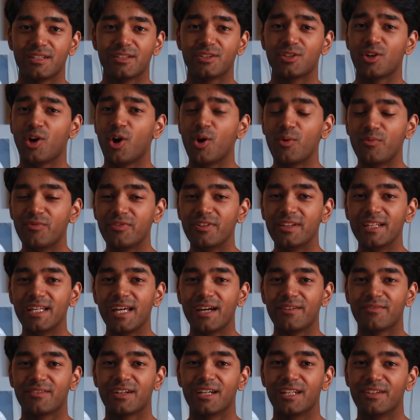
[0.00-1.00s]
So hopefully
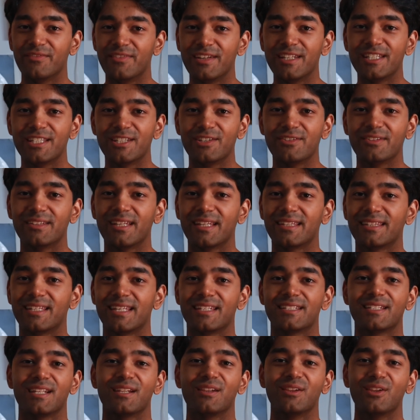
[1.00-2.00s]
I've convinced you that
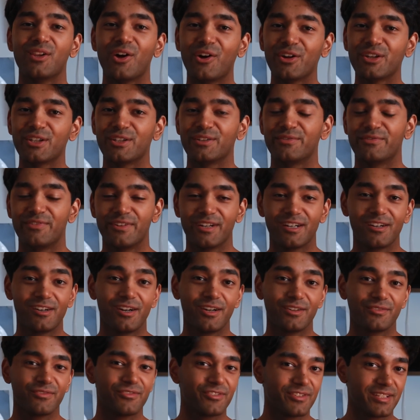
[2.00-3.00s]
there's a lot to figure
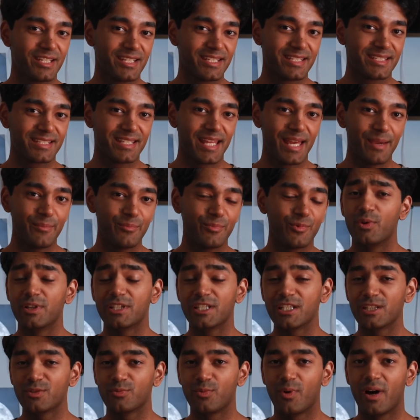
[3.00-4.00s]
out for this step,
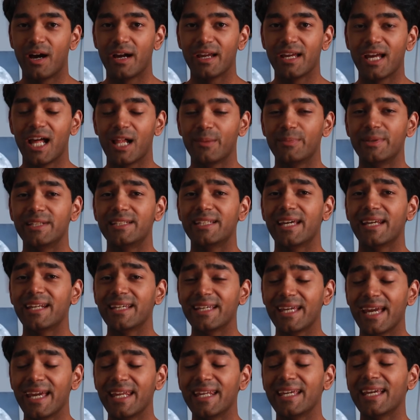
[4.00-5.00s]
which is why I'll be
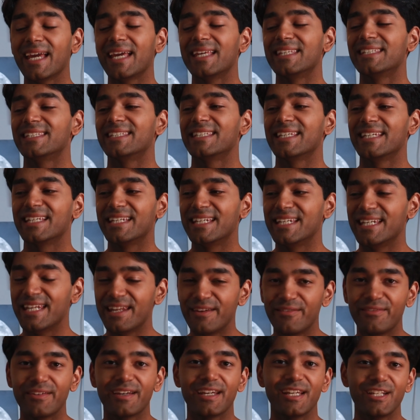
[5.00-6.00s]
dedicating a
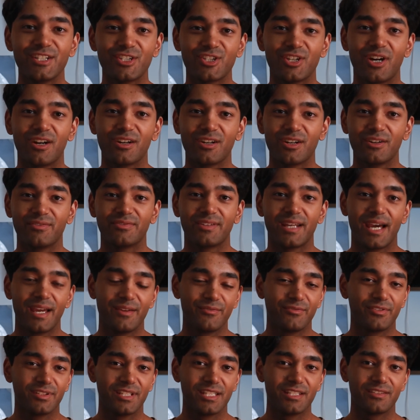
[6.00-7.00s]
significant chunk of time
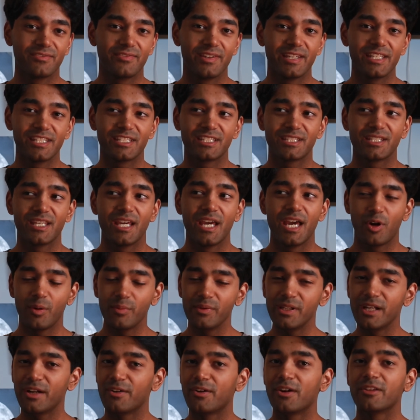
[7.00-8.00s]
for this phase,
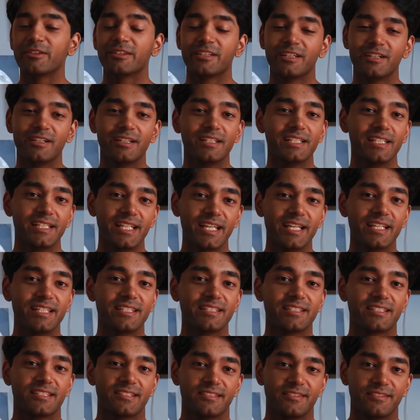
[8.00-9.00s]
probably around thirty
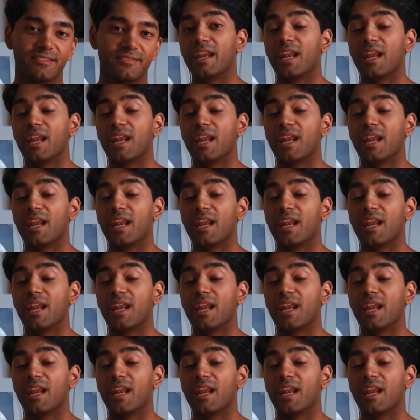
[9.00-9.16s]
days.